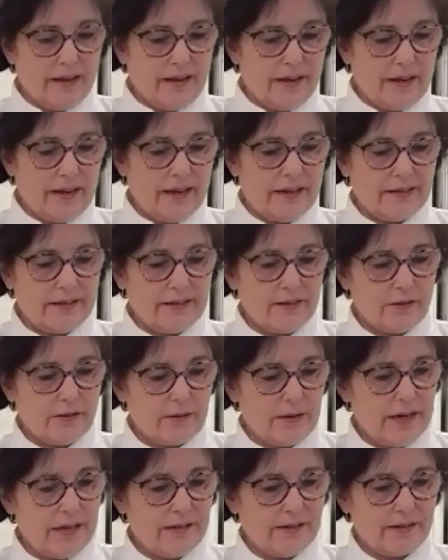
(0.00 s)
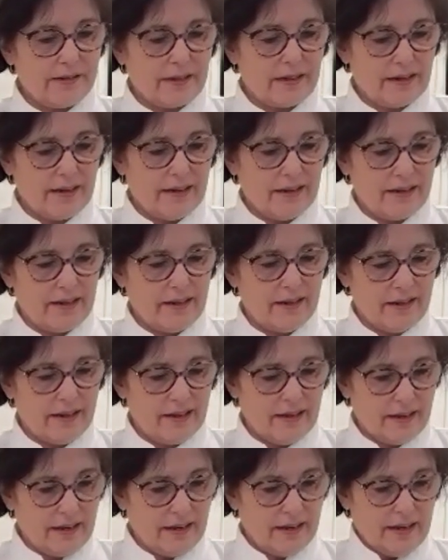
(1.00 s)
Yes, so he's
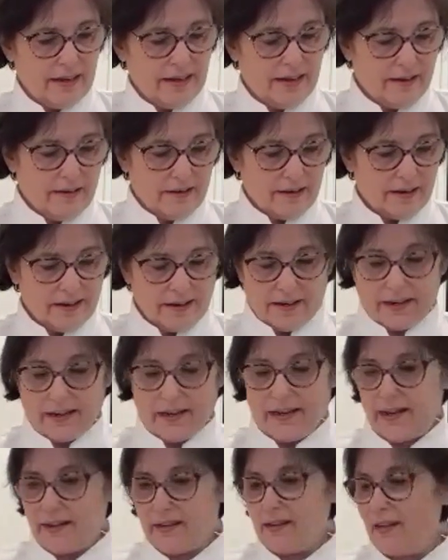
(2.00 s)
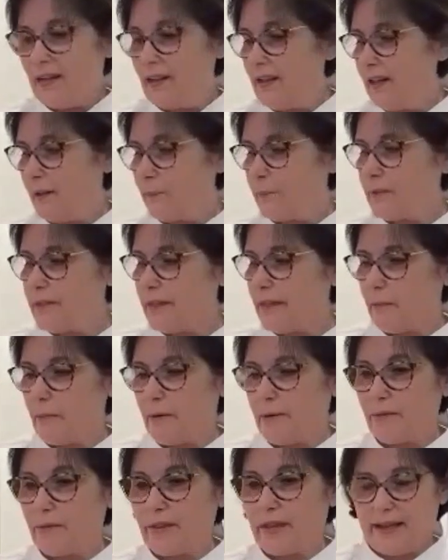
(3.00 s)
gonna get upset
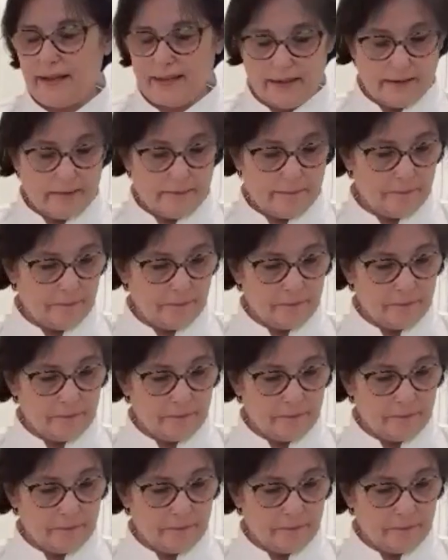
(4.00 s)
about that.